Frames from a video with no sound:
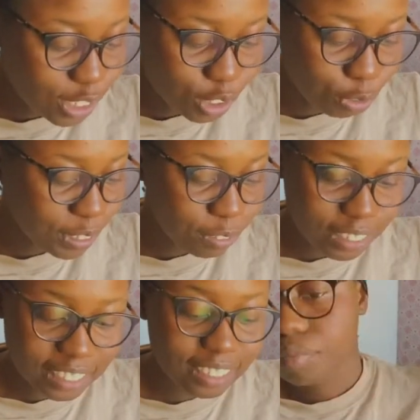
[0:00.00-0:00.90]
to reread
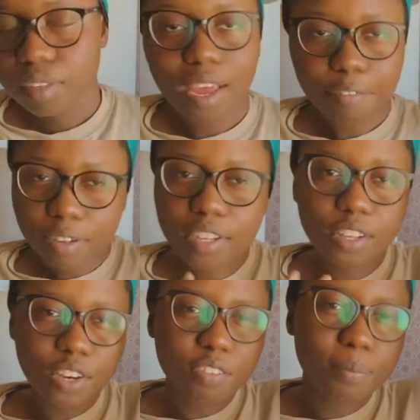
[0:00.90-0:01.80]
this. I feel like a lot
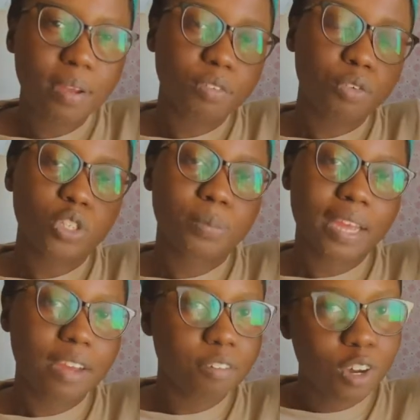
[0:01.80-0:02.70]
of the metaphors may
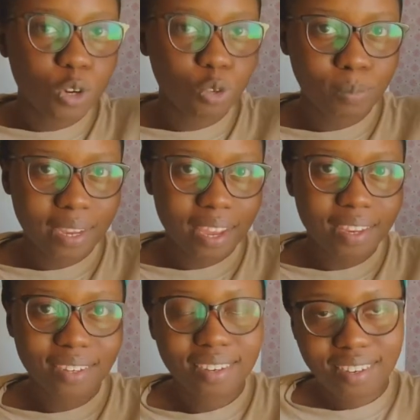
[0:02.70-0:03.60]
have gone over my
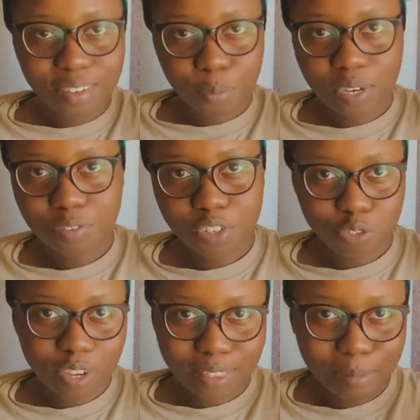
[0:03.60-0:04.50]
head when I first
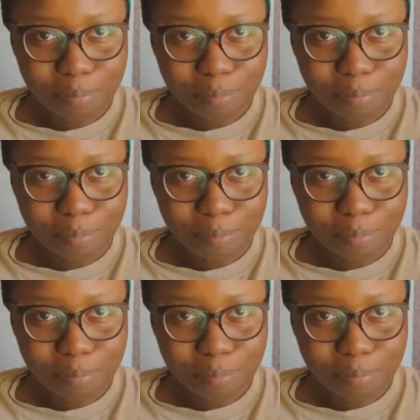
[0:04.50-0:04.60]
read them.